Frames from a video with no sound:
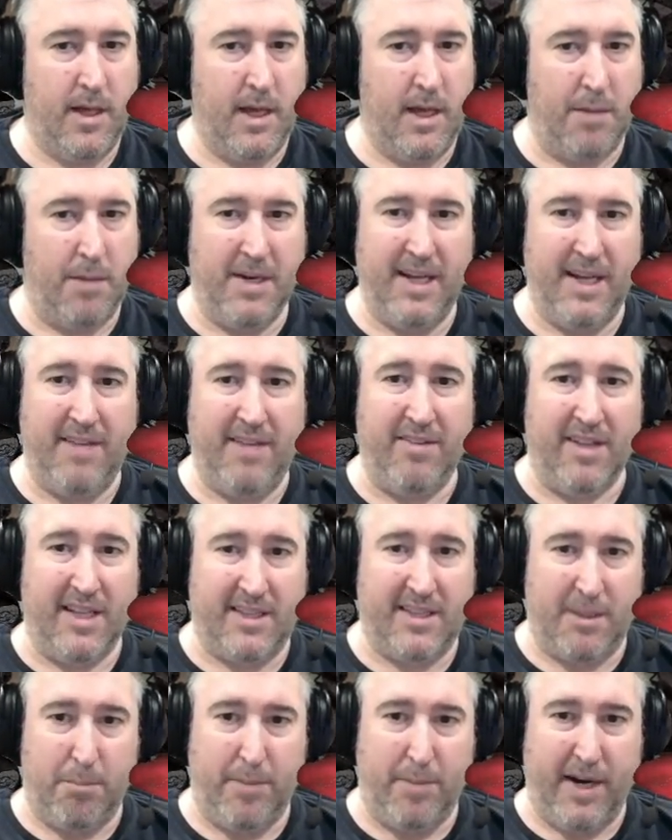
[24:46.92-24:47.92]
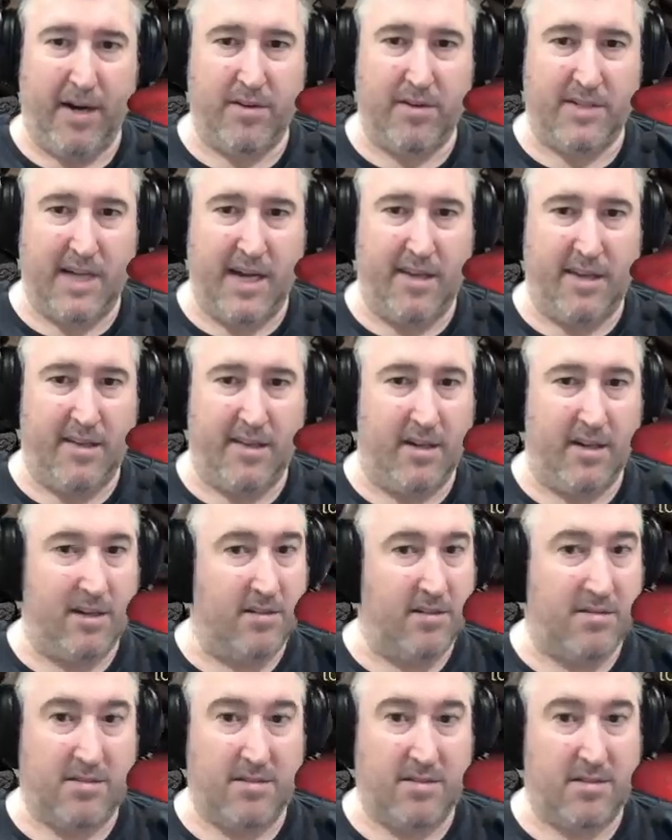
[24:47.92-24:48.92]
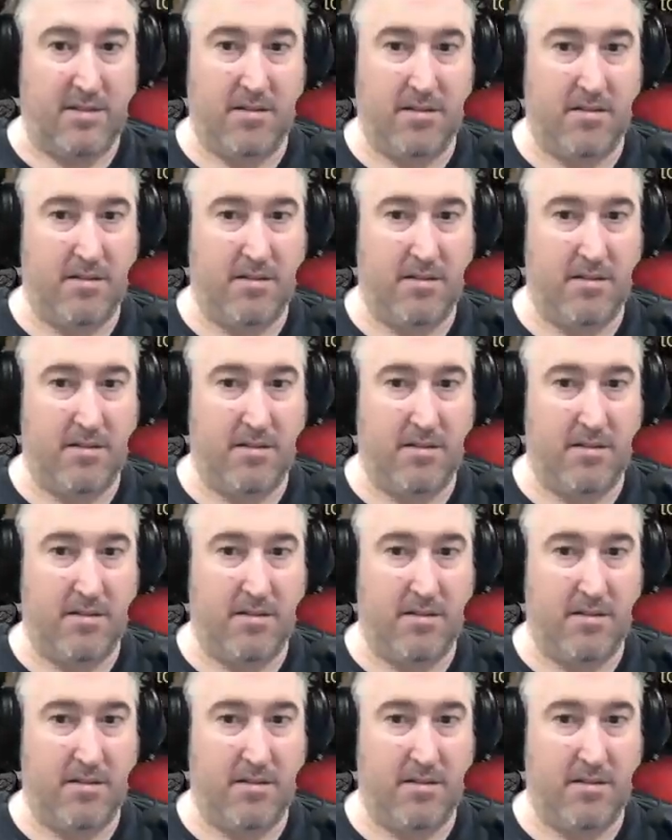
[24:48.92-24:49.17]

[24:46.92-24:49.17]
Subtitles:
When I even let the bear die, there's...